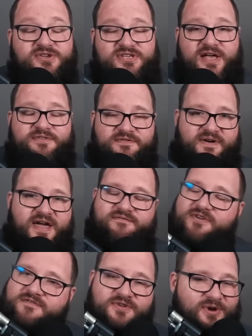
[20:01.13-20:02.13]
Do yourself a
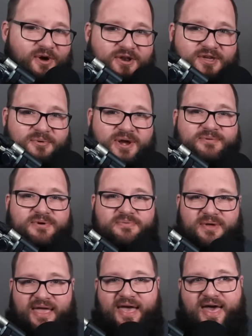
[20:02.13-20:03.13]
favor if you don't agree
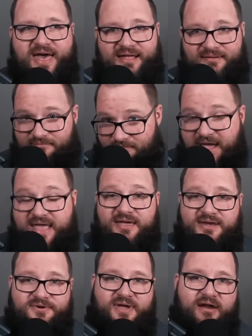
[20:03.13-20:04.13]
with me.
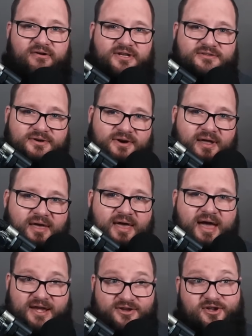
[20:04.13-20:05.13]
Make a new character
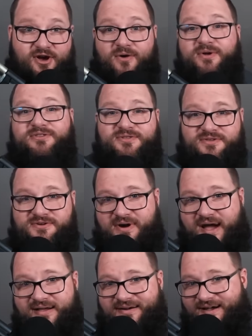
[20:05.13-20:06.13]
and go into the
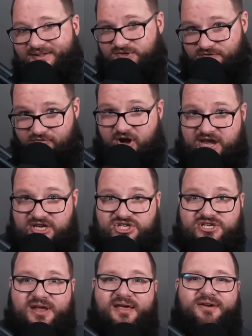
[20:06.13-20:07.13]
Dragon Isles
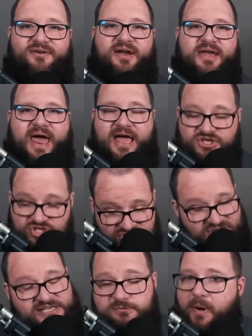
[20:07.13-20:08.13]
fresh, right? And
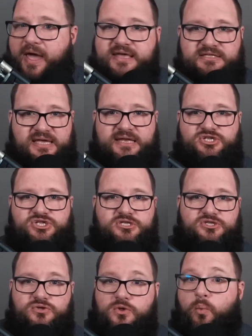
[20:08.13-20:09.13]
just pay
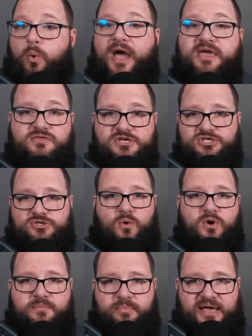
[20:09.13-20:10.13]
attention to the way the
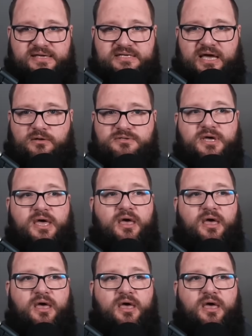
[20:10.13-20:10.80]
story plays out.